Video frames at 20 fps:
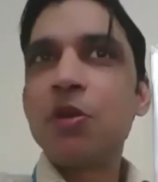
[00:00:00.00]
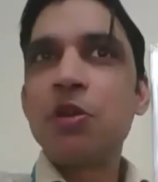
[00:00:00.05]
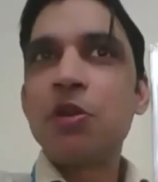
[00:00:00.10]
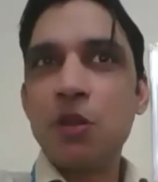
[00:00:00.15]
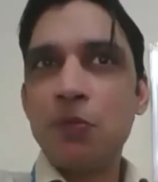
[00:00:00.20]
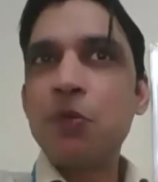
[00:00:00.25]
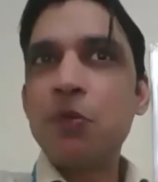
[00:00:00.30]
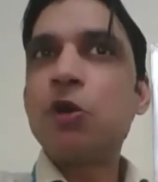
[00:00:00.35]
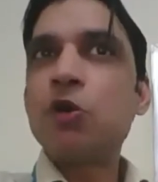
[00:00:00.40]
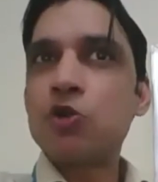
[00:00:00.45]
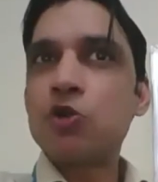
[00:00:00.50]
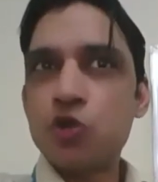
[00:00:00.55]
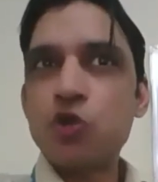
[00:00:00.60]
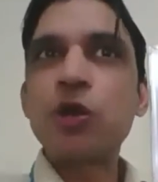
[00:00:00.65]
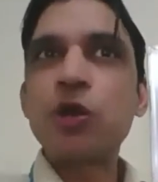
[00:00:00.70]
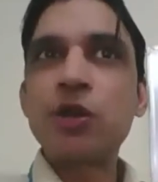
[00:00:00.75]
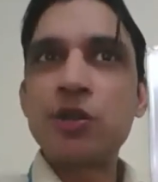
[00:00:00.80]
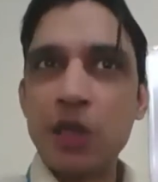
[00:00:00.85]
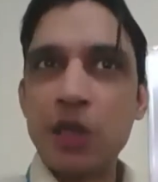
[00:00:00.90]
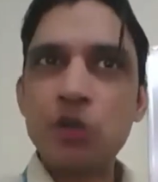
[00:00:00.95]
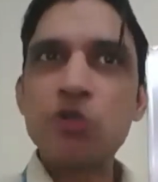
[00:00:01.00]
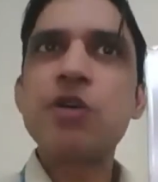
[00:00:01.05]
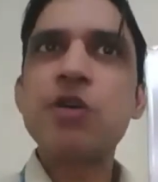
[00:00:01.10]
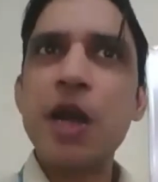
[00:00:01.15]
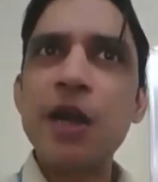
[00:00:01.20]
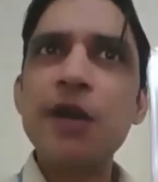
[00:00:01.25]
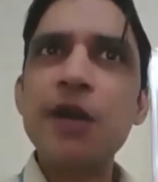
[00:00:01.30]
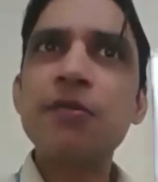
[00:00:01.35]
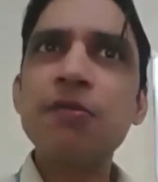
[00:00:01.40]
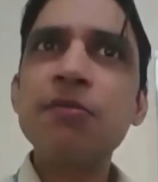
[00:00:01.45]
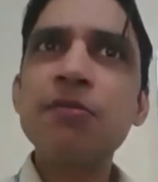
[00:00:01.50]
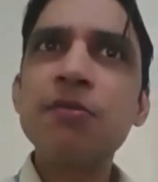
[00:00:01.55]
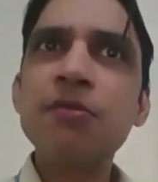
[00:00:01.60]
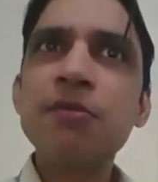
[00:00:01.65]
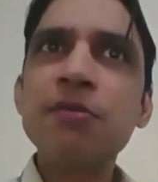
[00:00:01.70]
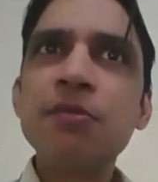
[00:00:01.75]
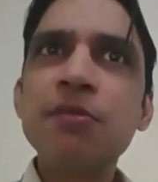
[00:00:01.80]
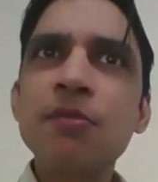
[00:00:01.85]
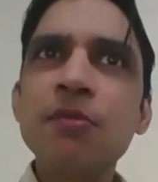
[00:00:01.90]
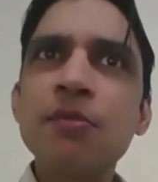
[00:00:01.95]
They will destroy the cytoskeleton.
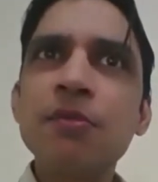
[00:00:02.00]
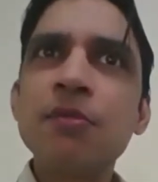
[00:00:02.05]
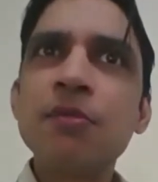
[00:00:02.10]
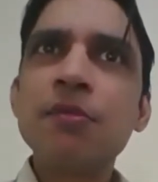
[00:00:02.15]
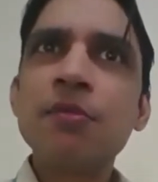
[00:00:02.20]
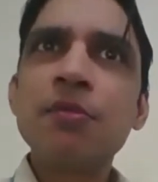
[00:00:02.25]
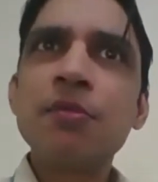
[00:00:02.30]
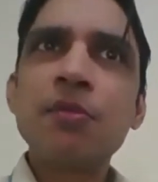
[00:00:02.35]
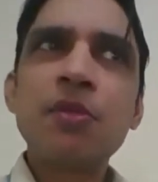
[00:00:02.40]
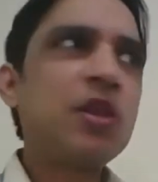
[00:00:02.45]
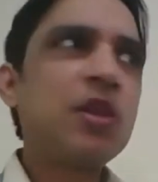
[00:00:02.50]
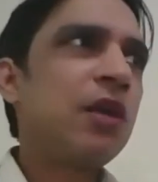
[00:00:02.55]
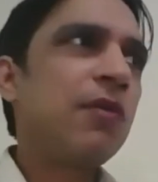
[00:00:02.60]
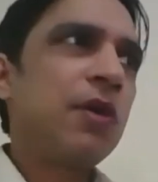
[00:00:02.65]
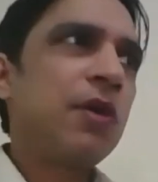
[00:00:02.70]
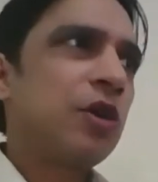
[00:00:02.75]
They will